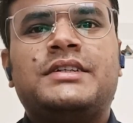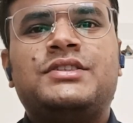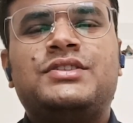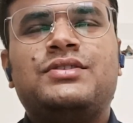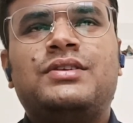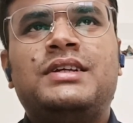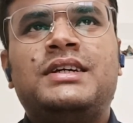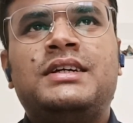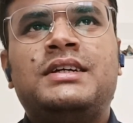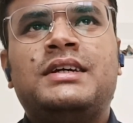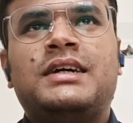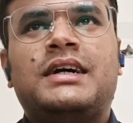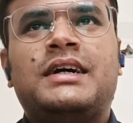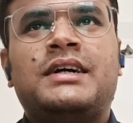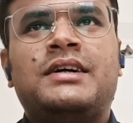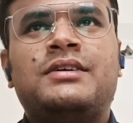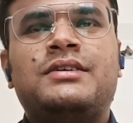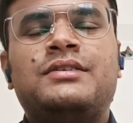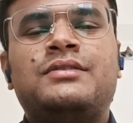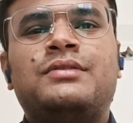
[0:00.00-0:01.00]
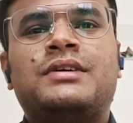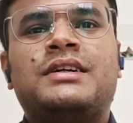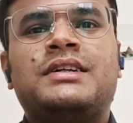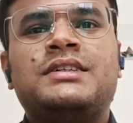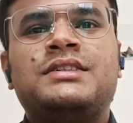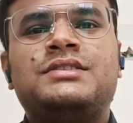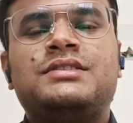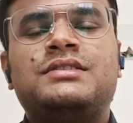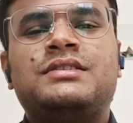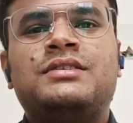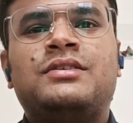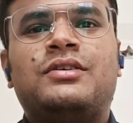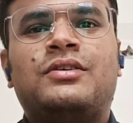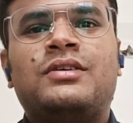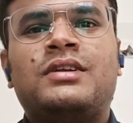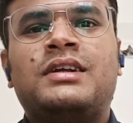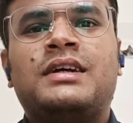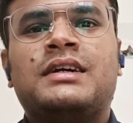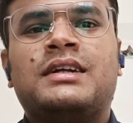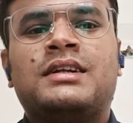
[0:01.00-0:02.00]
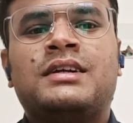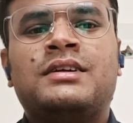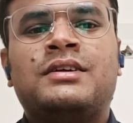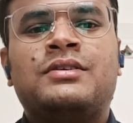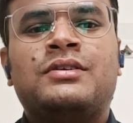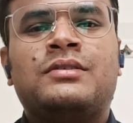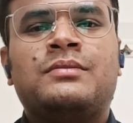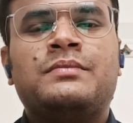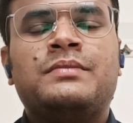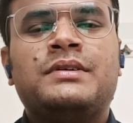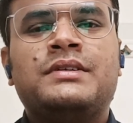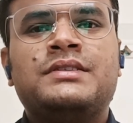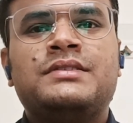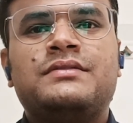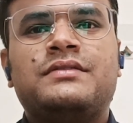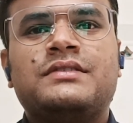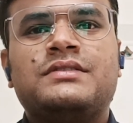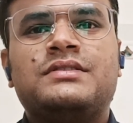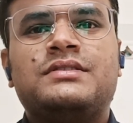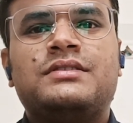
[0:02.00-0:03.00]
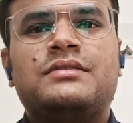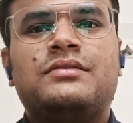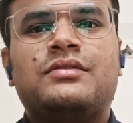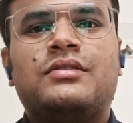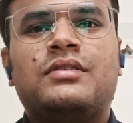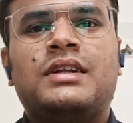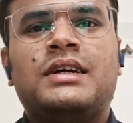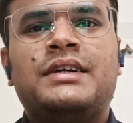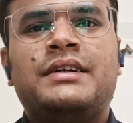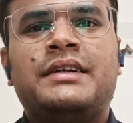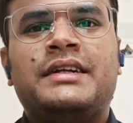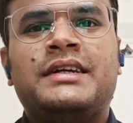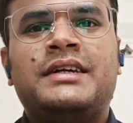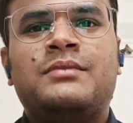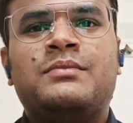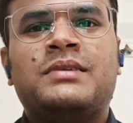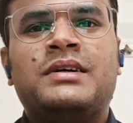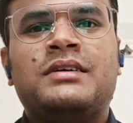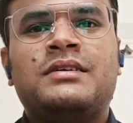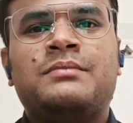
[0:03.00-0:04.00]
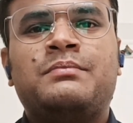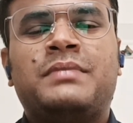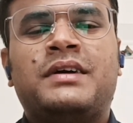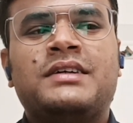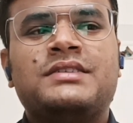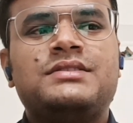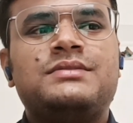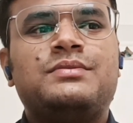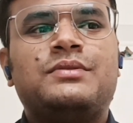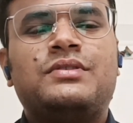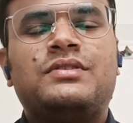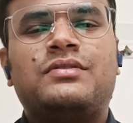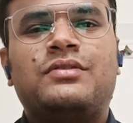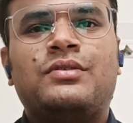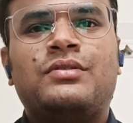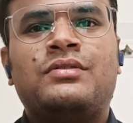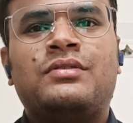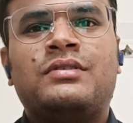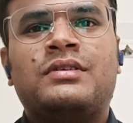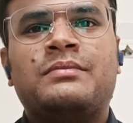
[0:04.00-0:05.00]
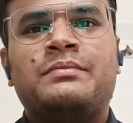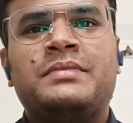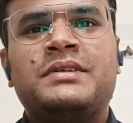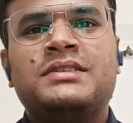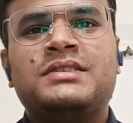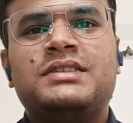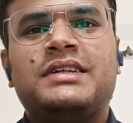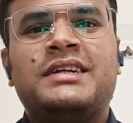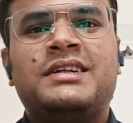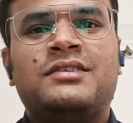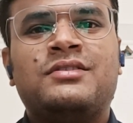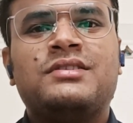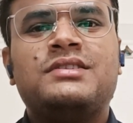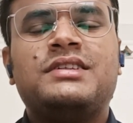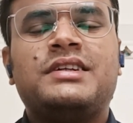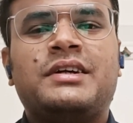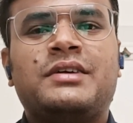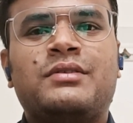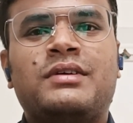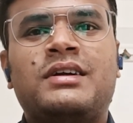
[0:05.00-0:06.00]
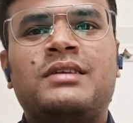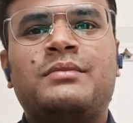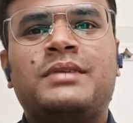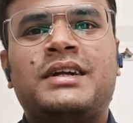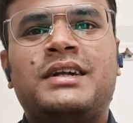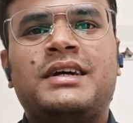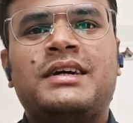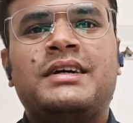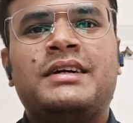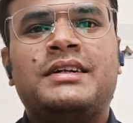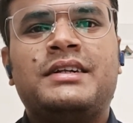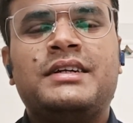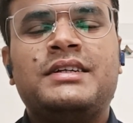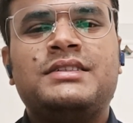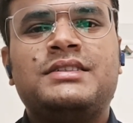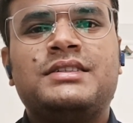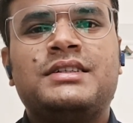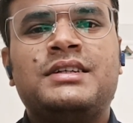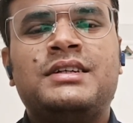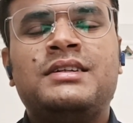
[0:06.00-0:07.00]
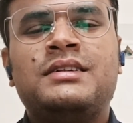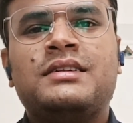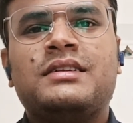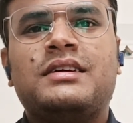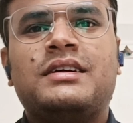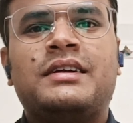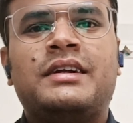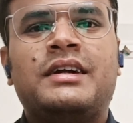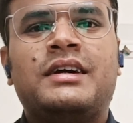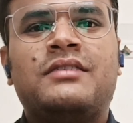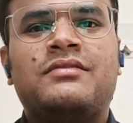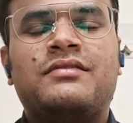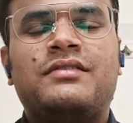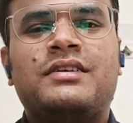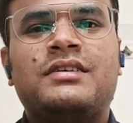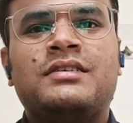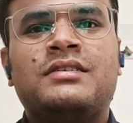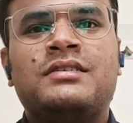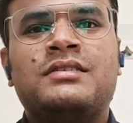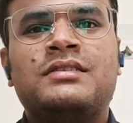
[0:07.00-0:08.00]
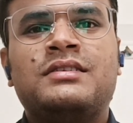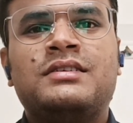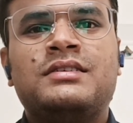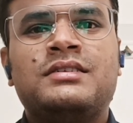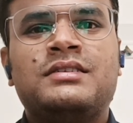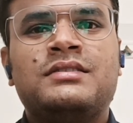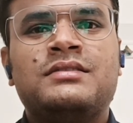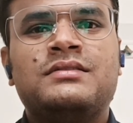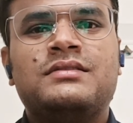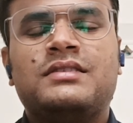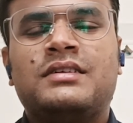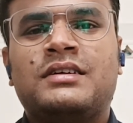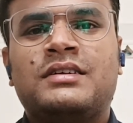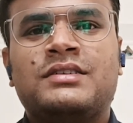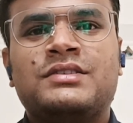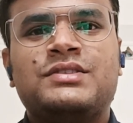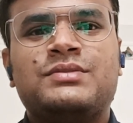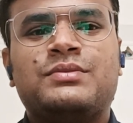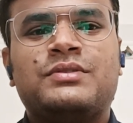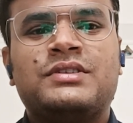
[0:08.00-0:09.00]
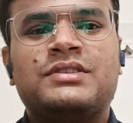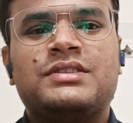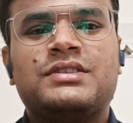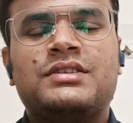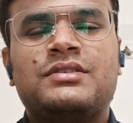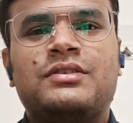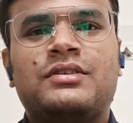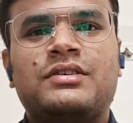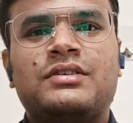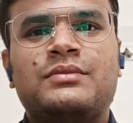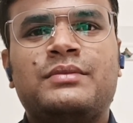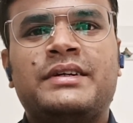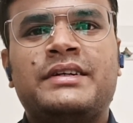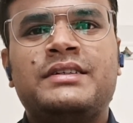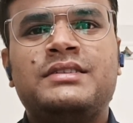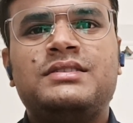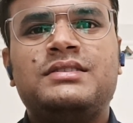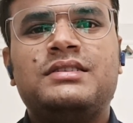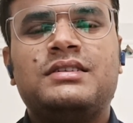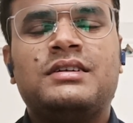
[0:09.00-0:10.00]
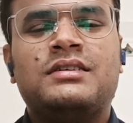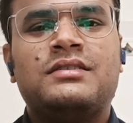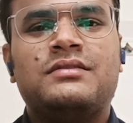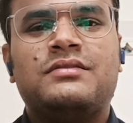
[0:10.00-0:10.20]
Actually, I have attached the all color copies. First of all, I take my passport photo copies. It not required, but I attach it. And after the sponsor documents,